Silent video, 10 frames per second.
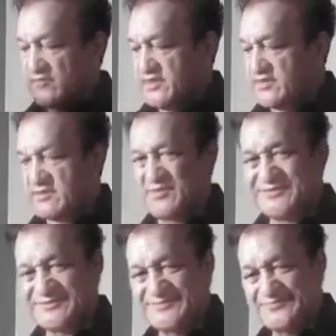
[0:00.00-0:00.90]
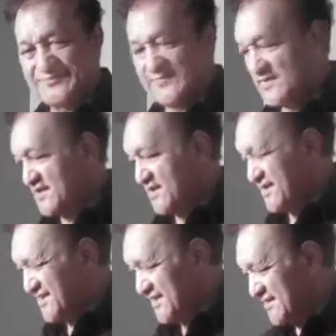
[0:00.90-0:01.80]
books.
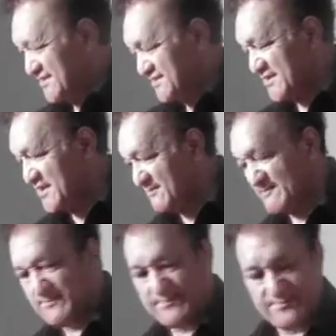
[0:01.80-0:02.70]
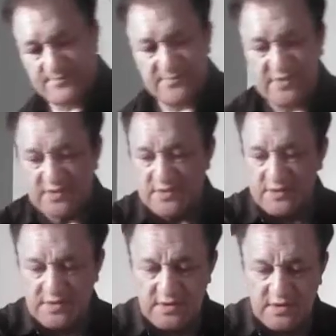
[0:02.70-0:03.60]
And
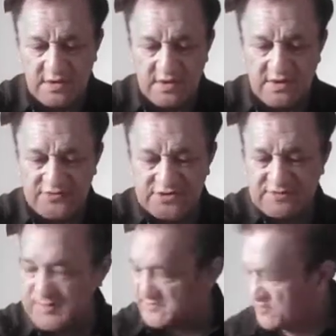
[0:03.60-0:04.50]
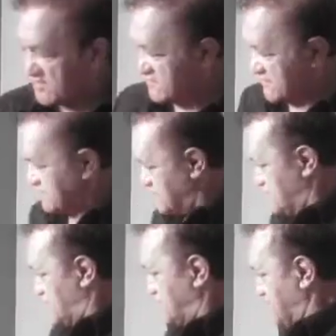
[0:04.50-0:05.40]
I've just split one
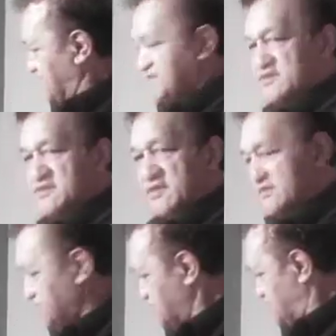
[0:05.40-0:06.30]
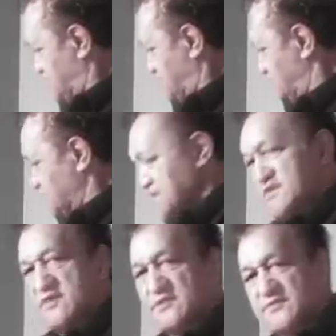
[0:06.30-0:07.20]
all in bits. I'm just
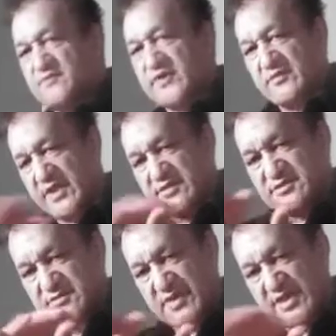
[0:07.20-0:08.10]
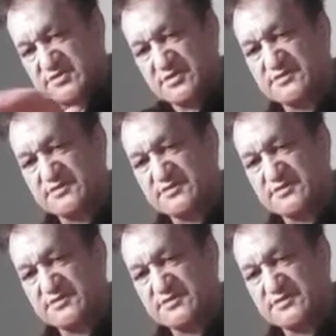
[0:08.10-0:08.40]
going to rearrange the pages